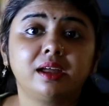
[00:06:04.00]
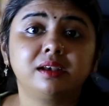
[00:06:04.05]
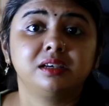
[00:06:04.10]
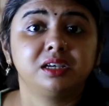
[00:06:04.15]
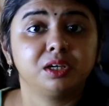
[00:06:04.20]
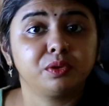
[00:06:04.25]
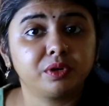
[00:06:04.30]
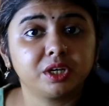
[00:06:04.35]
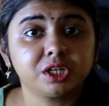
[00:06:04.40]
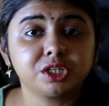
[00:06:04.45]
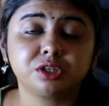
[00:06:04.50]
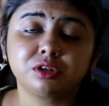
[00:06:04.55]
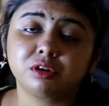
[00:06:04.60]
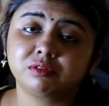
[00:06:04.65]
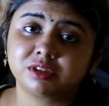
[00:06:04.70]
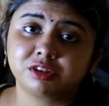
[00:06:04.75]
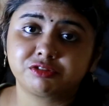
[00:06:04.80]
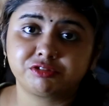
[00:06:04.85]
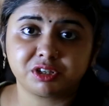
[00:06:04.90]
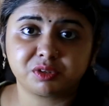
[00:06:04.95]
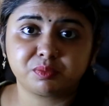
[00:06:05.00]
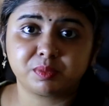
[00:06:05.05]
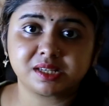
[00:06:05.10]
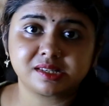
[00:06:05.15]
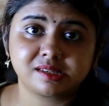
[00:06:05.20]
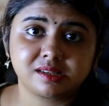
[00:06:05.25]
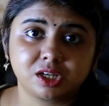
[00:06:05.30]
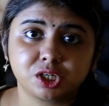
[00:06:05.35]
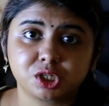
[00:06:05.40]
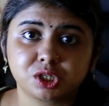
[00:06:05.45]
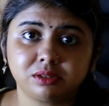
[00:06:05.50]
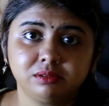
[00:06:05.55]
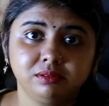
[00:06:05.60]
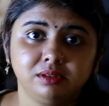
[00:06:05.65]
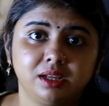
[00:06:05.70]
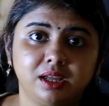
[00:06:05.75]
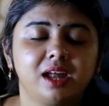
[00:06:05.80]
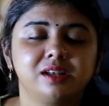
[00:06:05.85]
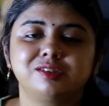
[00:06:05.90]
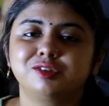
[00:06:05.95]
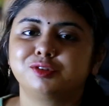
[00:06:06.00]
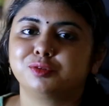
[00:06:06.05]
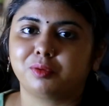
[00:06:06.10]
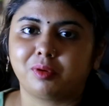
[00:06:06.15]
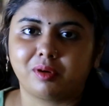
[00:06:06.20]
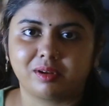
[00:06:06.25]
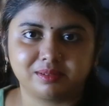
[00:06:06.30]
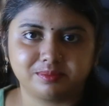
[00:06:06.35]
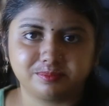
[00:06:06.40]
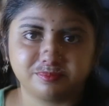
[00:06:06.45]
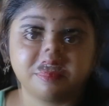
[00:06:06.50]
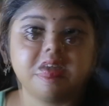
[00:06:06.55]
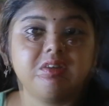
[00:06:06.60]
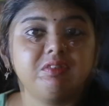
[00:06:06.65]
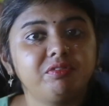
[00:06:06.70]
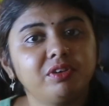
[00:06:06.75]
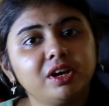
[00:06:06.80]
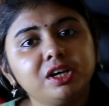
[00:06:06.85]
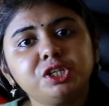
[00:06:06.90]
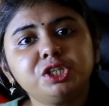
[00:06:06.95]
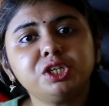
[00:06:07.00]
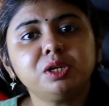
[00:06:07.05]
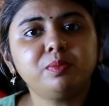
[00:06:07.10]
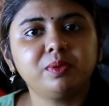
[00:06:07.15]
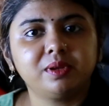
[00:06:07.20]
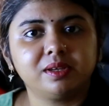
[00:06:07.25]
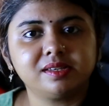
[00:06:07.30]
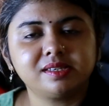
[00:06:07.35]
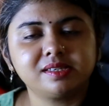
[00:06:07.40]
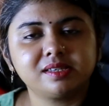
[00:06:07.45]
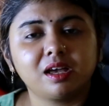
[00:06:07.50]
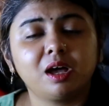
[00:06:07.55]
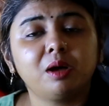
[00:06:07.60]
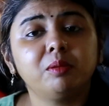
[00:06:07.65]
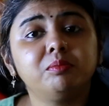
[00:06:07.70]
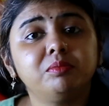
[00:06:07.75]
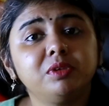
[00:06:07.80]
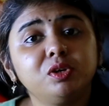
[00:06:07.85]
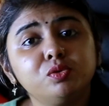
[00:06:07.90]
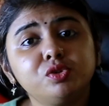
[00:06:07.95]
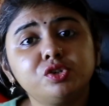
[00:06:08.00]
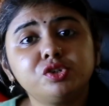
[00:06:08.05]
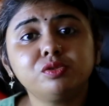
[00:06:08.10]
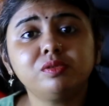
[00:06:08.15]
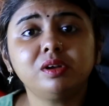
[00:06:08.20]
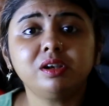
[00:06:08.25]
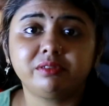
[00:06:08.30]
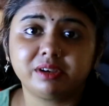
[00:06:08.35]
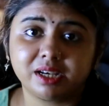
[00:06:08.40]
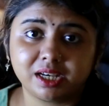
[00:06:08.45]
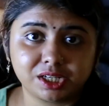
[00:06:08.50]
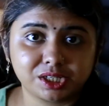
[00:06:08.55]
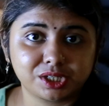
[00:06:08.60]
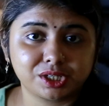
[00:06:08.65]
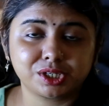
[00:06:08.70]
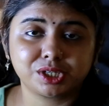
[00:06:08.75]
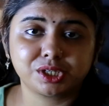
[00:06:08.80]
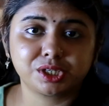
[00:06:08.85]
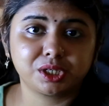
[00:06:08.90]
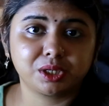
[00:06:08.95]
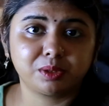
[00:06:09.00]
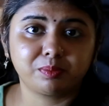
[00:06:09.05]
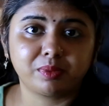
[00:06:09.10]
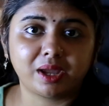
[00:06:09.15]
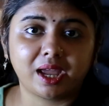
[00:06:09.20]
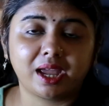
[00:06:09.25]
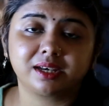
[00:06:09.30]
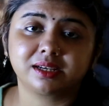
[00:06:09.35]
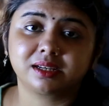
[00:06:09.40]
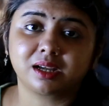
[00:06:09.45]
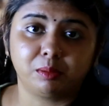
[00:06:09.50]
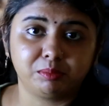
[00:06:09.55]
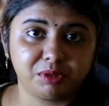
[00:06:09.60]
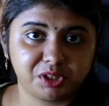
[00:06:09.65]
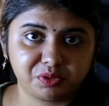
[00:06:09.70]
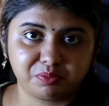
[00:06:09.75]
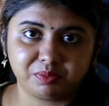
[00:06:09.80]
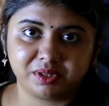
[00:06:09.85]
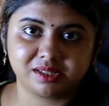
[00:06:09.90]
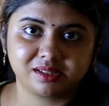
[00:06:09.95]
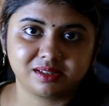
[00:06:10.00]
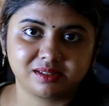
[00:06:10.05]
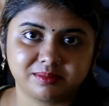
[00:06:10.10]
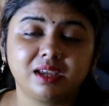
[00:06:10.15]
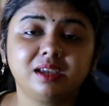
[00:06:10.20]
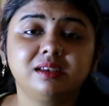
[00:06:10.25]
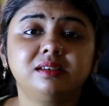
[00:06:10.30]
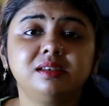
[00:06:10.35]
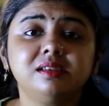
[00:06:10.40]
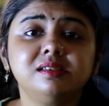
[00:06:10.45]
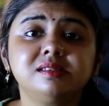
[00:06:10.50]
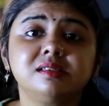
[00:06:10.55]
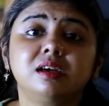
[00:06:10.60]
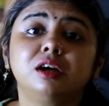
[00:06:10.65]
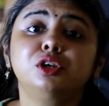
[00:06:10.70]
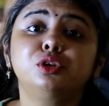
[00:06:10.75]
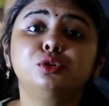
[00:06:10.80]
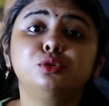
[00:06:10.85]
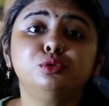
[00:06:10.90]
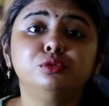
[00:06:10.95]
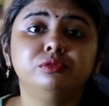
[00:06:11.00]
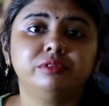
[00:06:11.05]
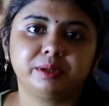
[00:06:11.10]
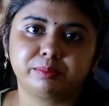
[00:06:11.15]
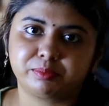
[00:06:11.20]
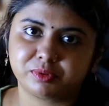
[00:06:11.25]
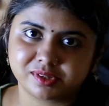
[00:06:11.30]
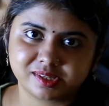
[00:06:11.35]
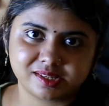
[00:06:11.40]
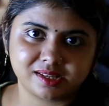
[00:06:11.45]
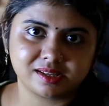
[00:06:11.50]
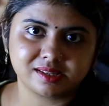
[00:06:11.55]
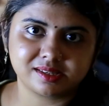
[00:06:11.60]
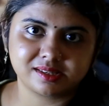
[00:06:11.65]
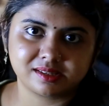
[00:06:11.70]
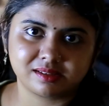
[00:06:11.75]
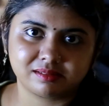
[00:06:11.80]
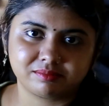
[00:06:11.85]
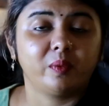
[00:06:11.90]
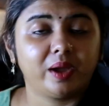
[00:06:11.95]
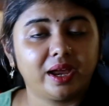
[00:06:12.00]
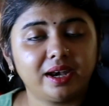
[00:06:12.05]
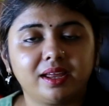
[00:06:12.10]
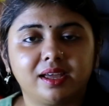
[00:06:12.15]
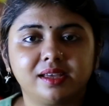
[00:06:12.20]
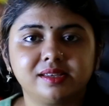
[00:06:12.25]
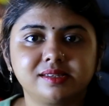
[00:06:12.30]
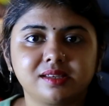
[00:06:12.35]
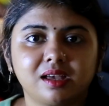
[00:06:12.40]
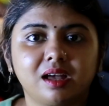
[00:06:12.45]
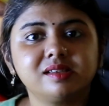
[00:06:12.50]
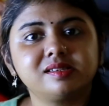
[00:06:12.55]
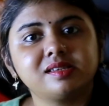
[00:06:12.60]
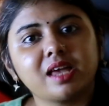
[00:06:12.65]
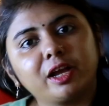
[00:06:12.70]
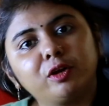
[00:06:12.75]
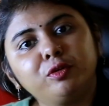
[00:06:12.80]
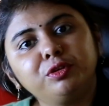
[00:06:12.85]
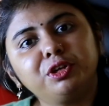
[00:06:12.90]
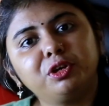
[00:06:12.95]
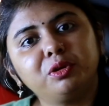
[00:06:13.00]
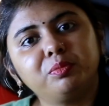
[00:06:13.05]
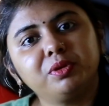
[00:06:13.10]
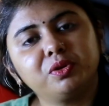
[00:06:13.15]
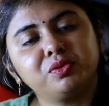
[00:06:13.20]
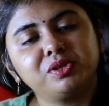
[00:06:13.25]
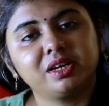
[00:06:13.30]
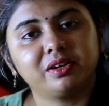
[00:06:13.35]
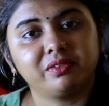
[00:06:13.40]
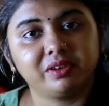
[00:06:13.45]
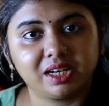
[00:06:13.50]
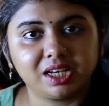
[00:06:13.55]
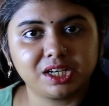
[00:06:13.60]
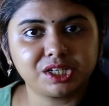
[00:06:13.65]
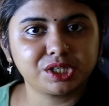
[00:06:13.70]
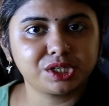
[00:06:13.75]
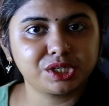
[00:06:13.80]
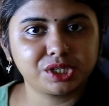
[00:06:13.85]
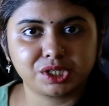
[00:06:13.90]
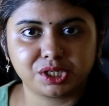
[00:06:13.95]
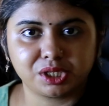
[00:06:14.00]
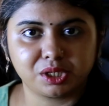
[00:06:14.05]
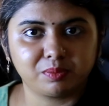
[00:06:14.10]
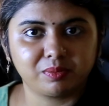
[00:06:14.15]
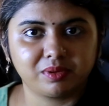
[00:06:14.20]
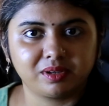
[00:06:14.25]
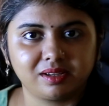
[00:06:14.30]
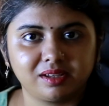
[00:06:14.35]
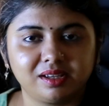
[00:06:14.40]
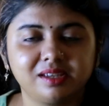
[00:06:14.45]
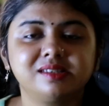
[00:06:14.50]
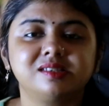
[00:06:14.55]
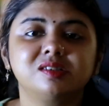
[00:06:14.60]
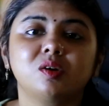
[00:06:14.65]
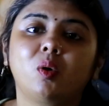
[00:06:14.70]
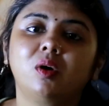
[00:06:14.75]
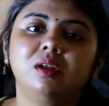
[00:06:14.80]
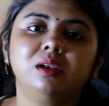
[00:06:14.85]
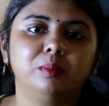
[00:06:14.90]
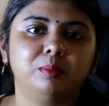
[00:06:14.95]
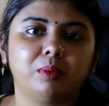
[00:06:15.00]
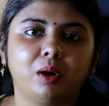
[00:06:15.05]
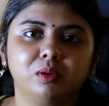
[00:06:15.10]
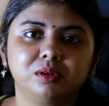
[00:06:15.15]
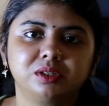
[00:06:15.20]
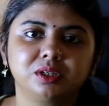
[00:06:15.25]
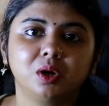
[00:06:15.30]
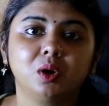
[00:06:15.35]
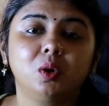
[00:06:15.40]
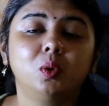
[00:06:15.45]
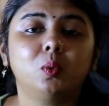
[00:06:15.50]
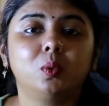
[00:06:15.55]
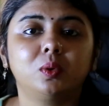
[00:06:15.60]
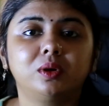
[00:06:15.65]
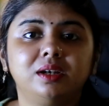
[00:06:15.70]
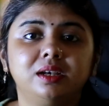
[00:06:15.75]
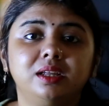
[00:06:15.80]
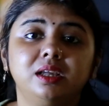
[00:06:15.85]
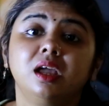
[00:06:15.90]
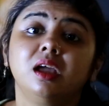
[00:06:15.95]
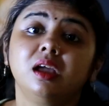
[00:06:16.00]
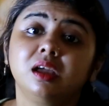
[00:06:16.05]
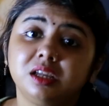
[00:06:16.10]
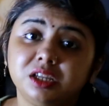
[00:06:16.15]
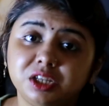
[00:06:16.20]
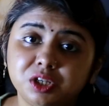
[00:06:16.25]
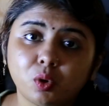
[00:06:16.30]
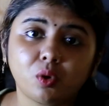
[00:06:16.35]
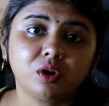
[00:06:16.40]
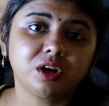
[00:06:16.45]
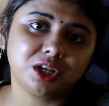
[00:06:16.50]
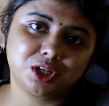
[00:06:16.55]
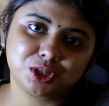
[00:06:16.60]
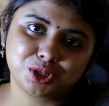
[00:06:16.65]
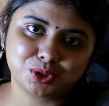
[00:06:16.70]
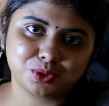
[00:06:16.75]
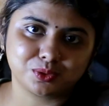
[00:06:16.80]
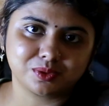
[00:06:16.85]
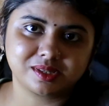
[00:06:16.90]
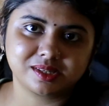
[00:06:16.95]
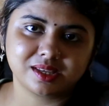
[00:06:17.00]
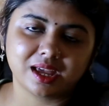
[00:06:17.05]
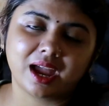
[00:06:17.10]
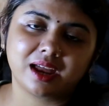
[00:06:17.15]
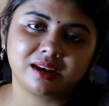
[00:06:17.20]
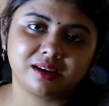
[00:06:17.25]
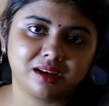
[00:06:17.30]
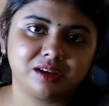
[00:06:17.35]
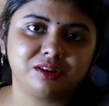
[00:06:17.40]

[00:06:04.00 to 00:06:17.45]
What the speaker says: and duration of the treatment session, and so on. Friendship is a mutual relationship and commitment. It is a two-way process, whereas a psychotherapeutic relationship is all about only your issues and